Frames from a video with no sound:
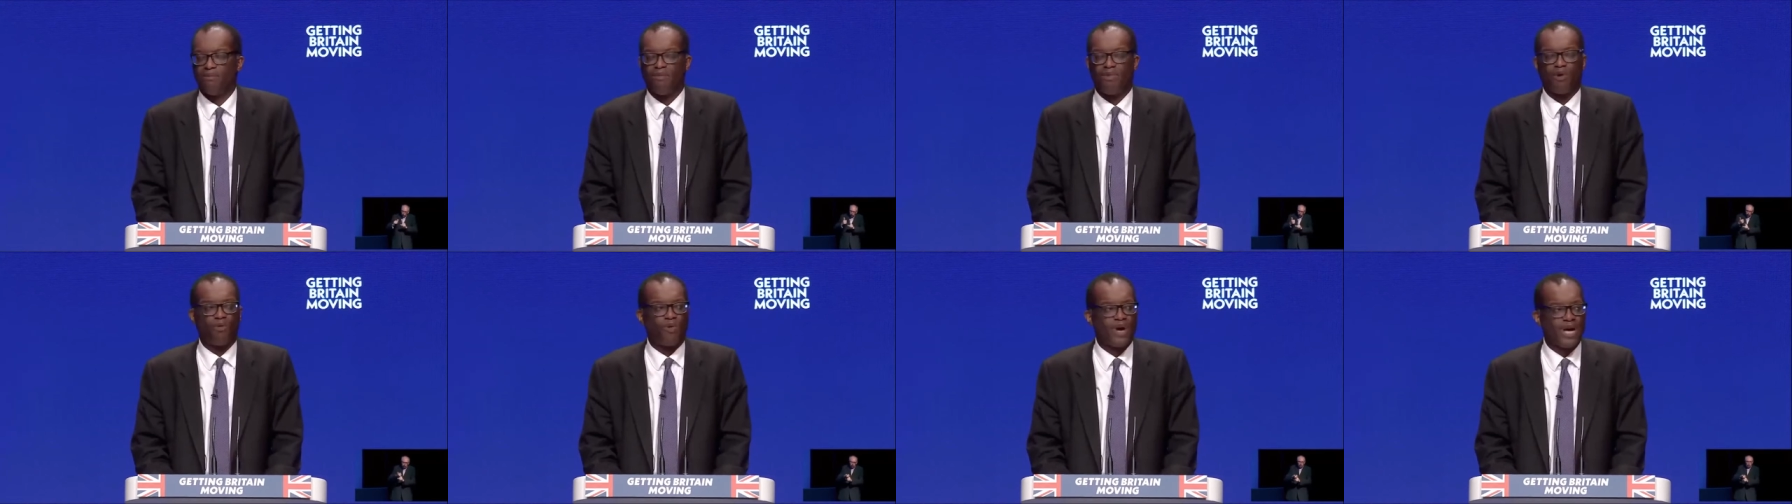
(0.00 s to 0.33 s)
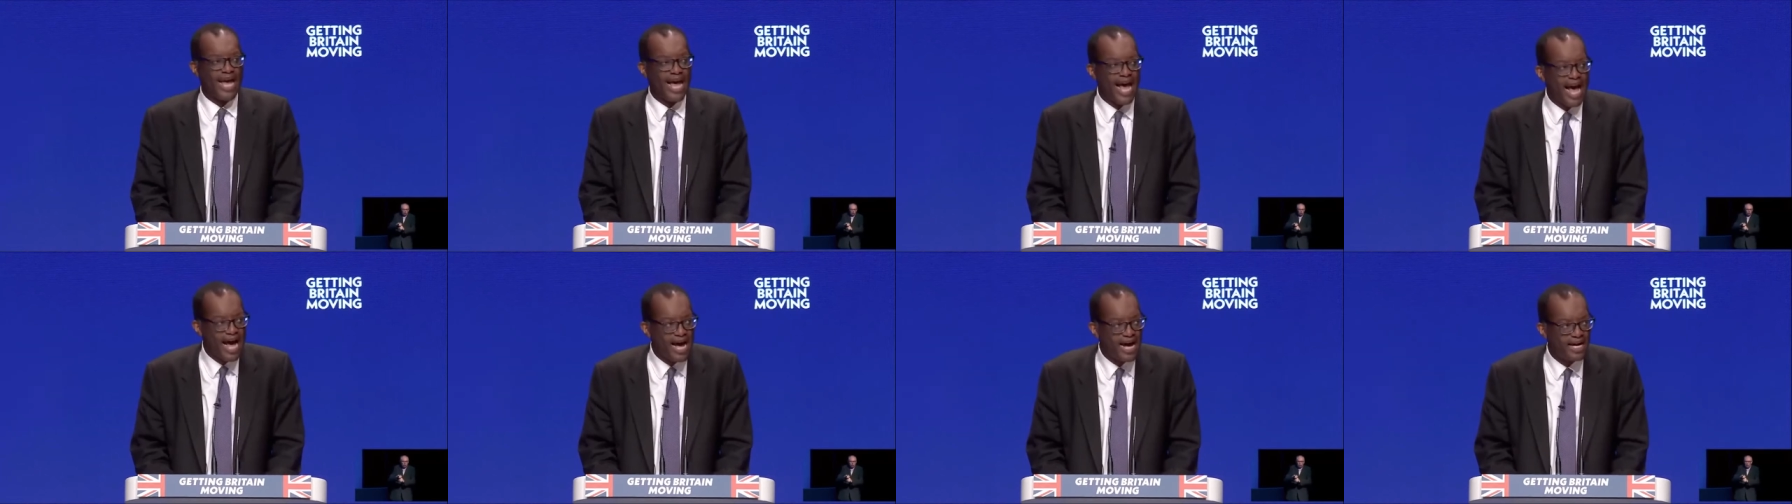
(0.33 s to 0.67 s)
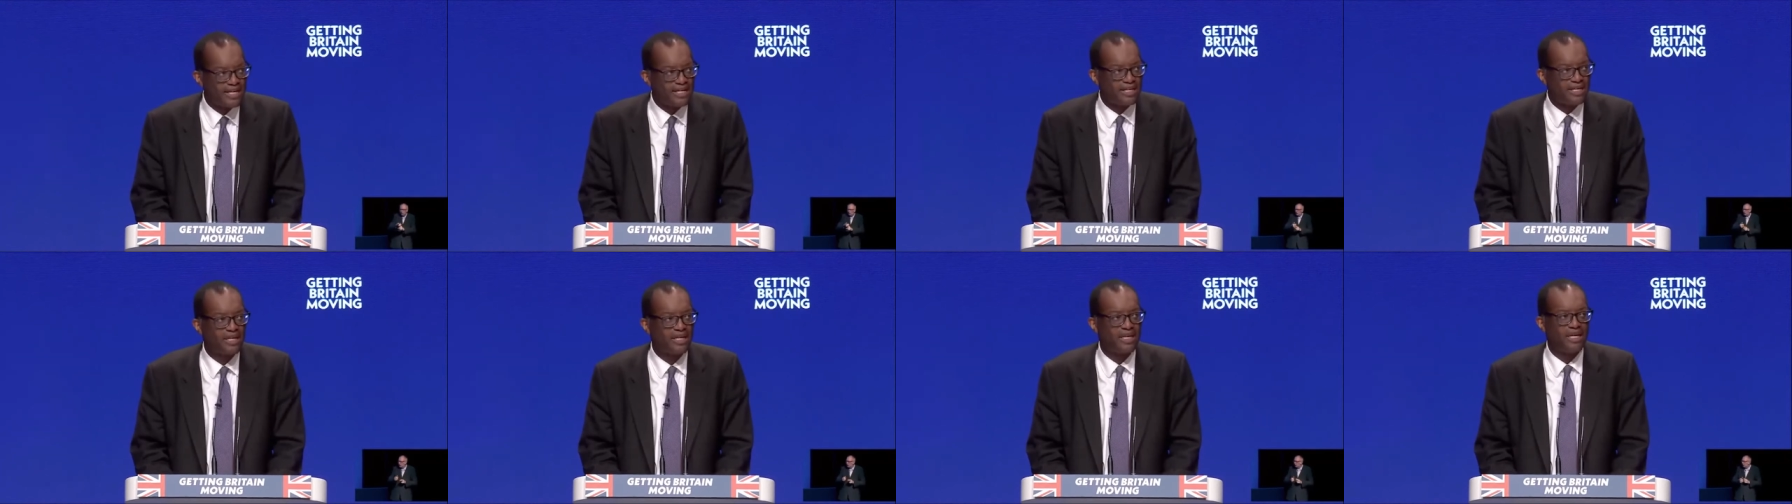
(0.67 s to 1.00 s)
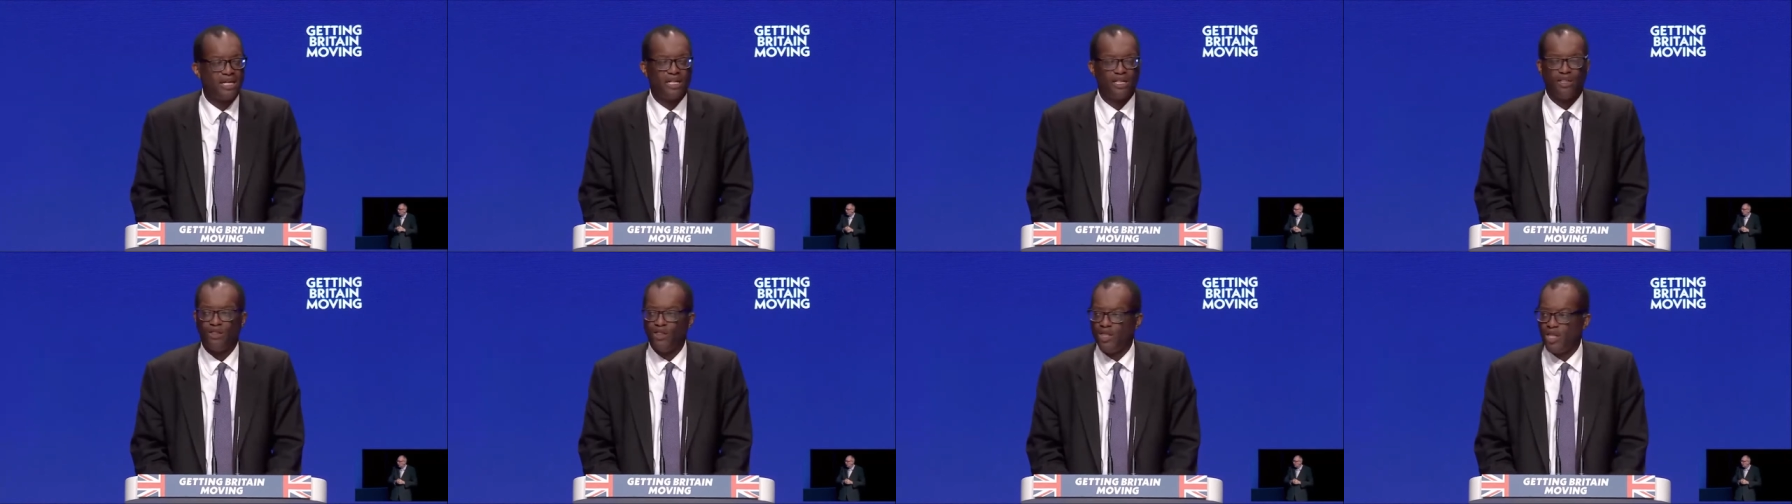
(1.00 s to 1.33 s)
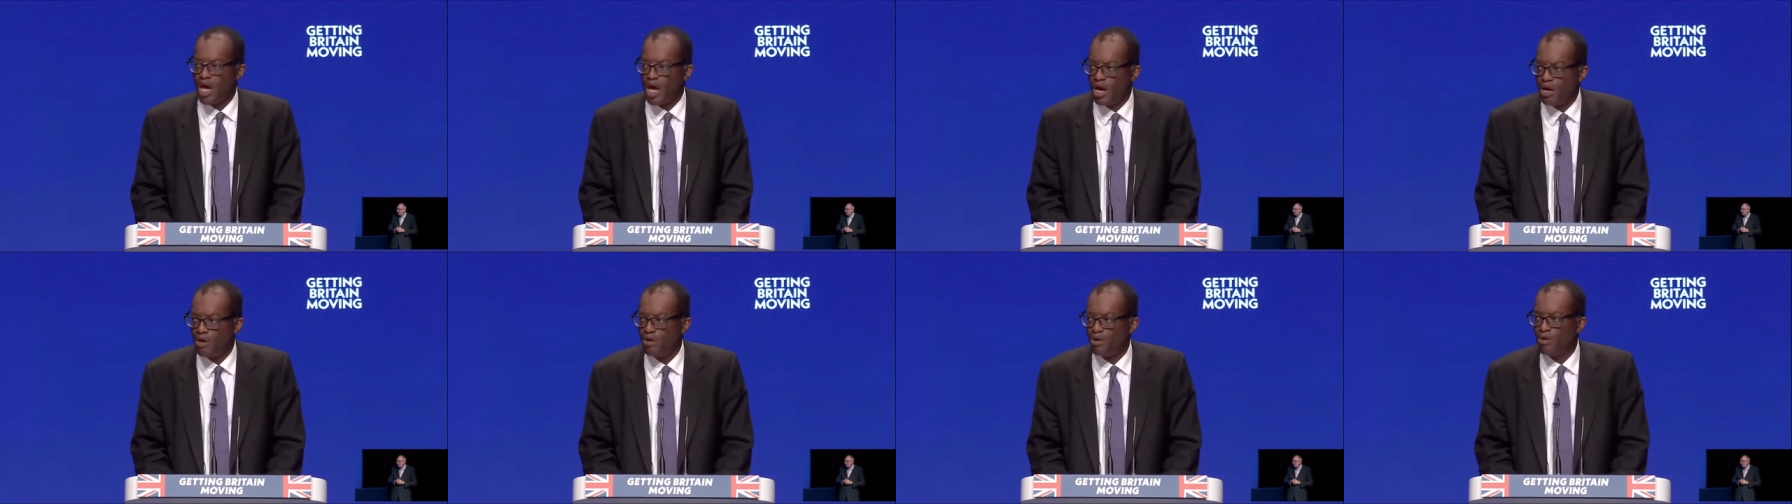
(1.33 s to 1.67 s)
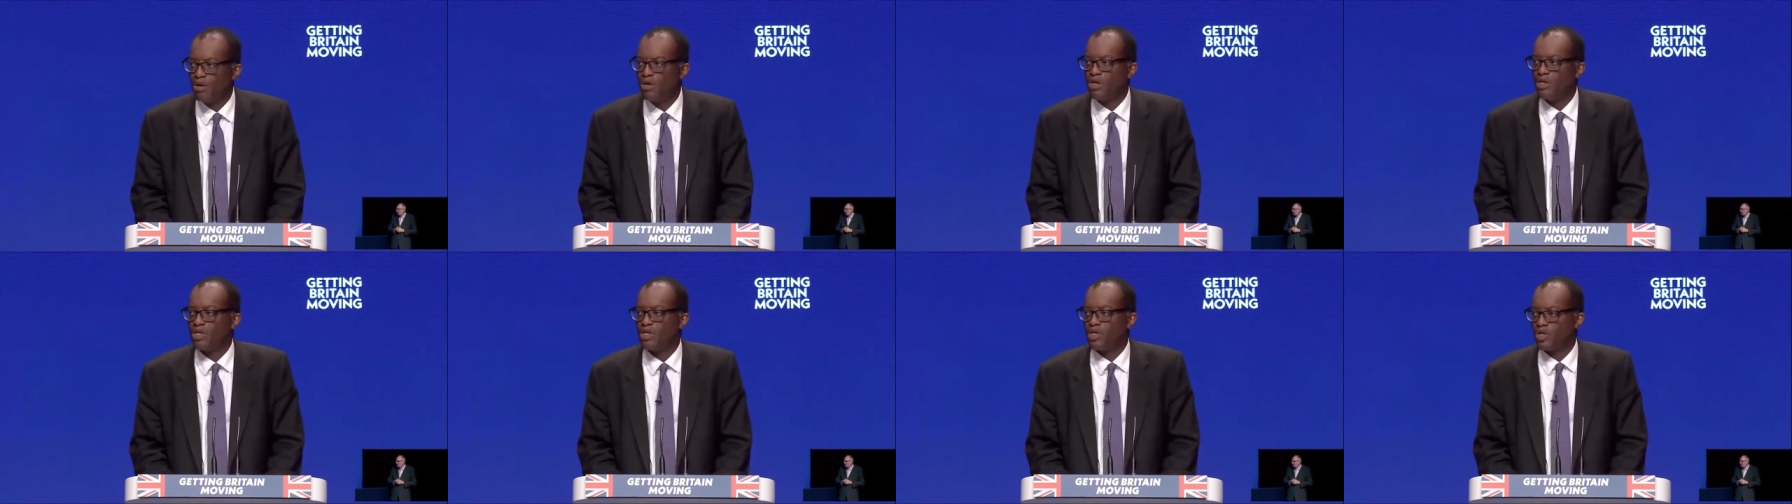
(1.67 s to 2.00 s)
But we had
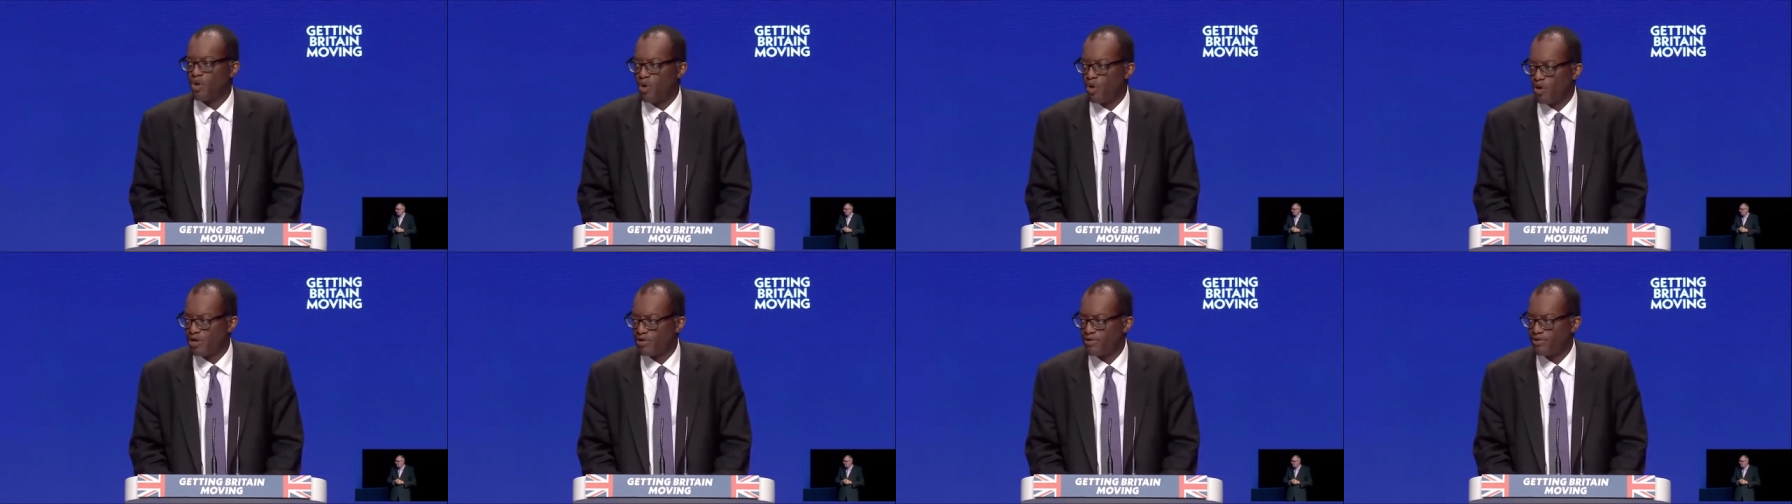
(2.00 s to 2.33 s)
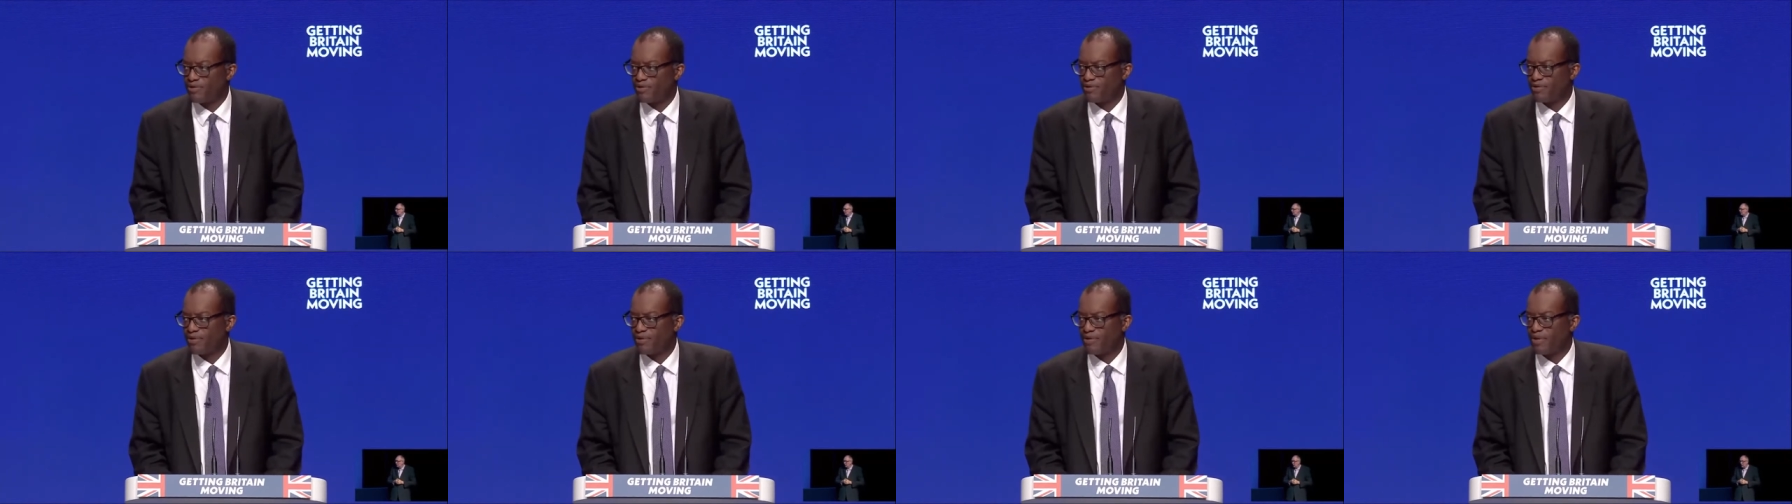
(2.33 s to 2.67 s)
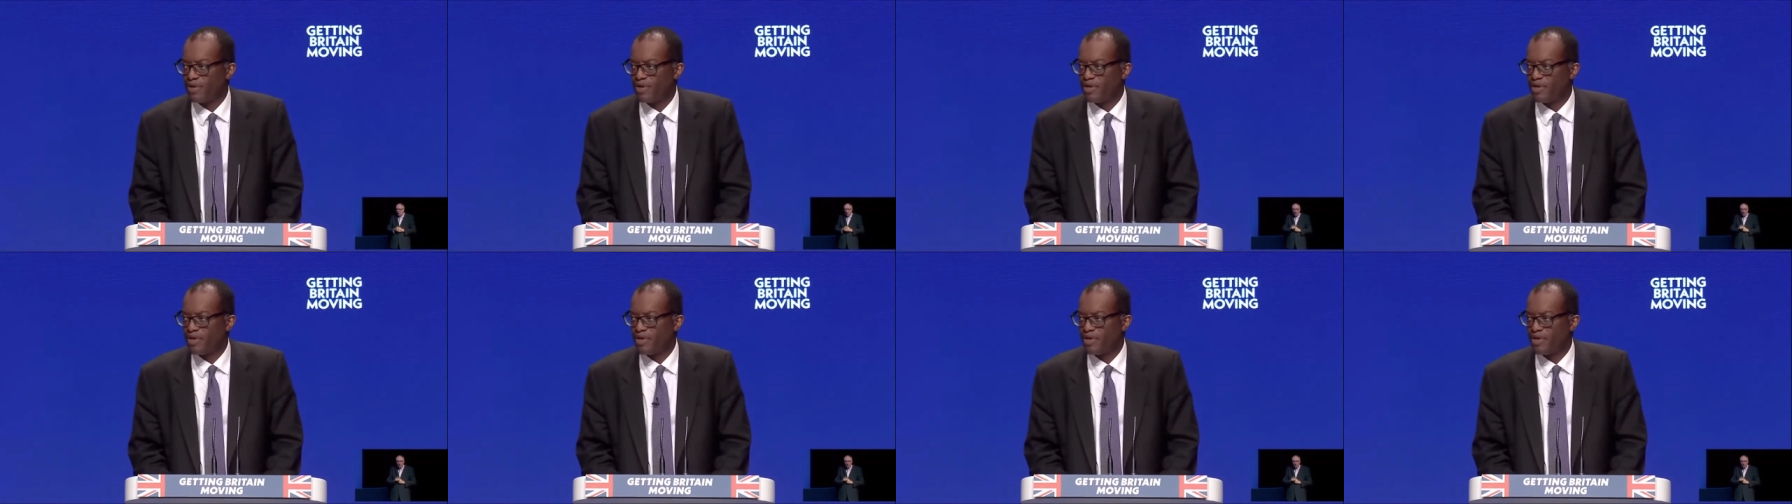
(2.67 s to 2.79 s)
no choice.